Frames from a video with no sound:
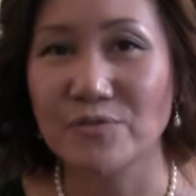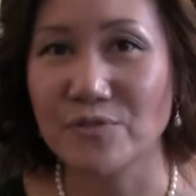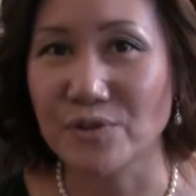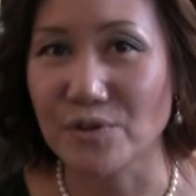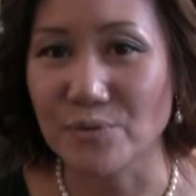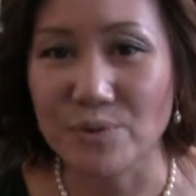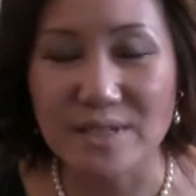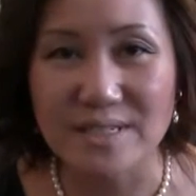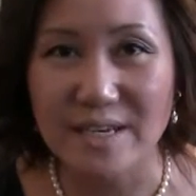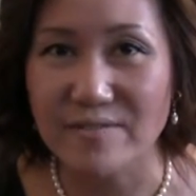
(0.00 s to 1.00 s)
for
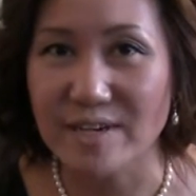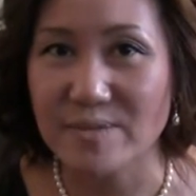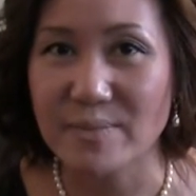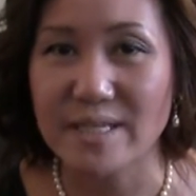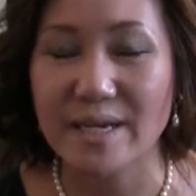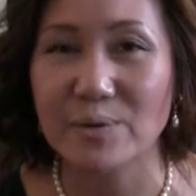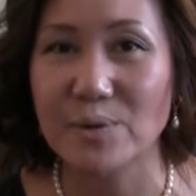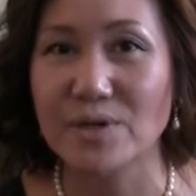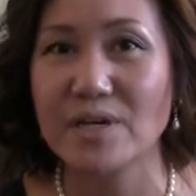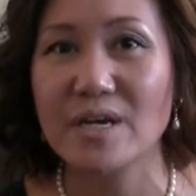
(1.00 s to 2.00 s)
Real Estate Investment
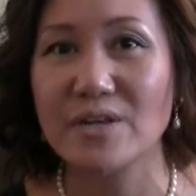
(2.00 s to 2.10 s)
Network.